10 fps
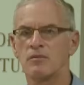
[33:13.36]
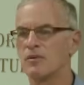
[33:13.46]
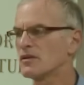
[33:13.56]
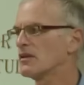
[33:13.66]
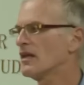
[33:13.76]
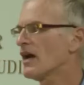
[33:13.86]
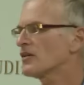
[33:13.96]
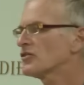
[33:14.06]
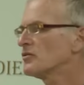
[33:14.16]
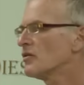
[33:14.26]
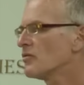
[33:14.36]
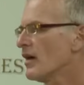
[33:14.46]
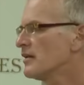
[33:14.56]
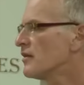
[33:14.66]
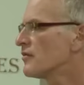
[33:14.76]
But the actual
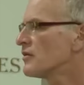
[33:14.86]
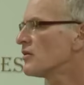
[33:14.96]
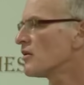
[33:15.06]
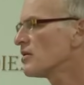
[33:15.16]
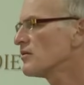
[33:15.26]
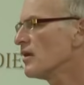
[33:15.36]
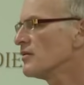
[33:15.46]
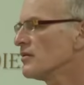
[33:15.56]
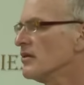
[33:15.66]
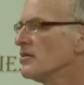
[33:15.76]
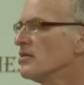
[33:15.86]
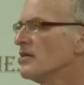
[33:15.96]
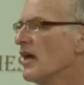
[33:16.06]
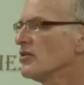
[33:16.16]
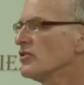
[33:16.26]
right of return under
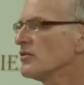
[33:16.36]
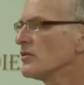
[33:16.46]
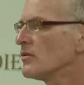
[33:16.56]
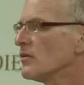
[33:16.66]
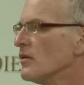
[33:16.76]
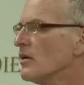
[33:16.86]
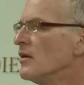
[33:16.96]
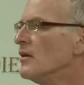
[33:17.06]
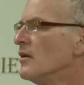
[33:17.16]
international law,